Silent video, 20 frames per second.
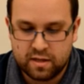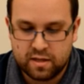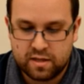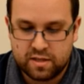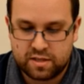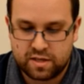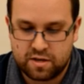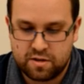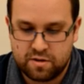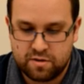
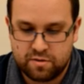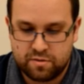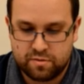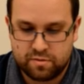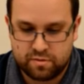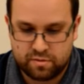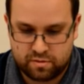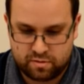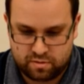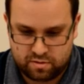So,
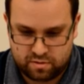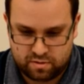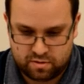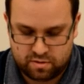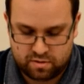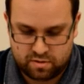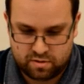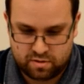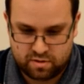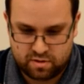
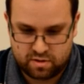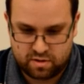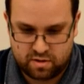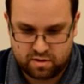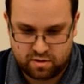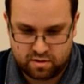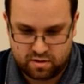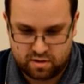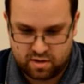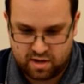
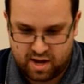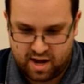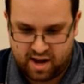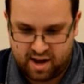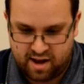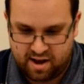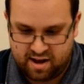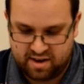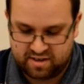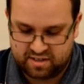
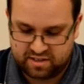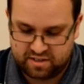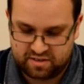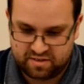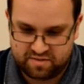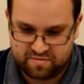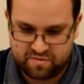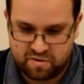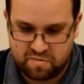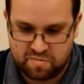and
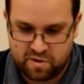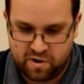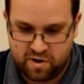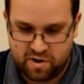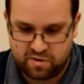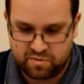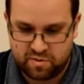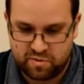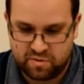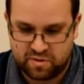from
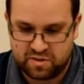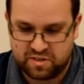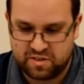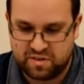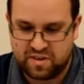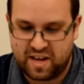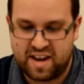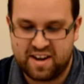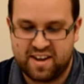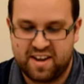period we want to
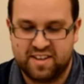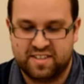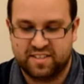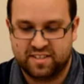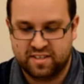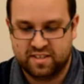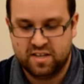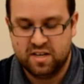do get days.